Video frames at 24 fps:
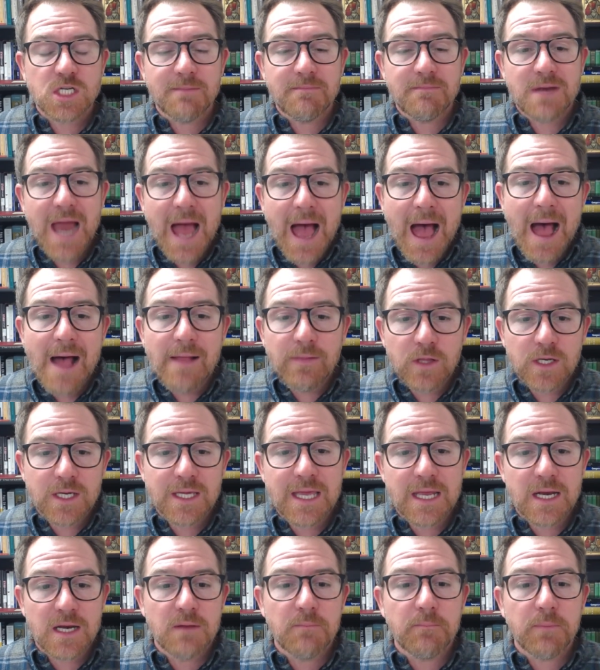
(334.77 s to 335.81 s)
I'm not
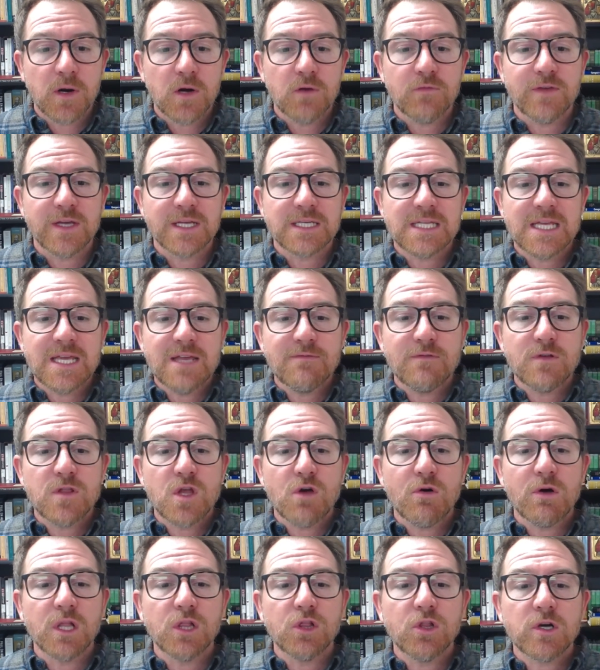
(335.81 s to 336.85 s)
looking at it imperfect, even
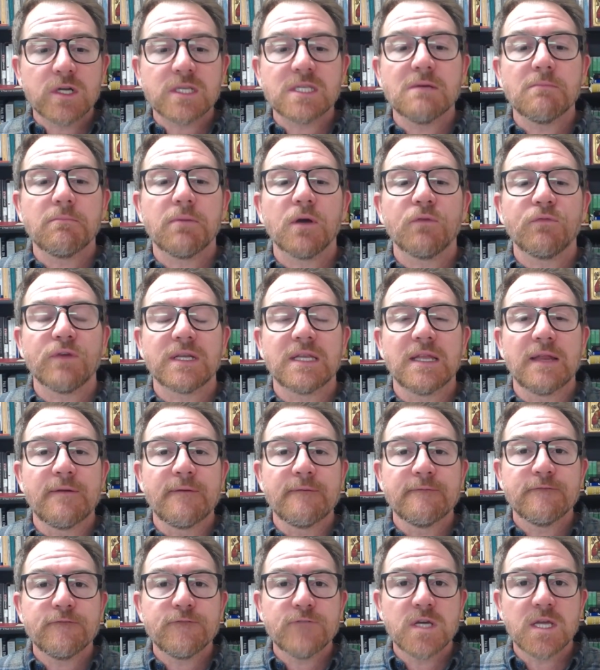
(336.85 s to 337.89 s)
though it looks imperfect in
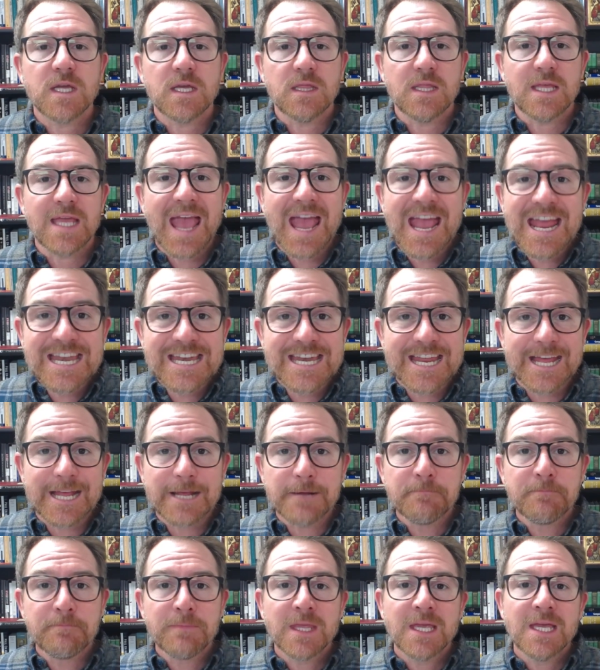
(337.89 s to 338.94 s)
the ending.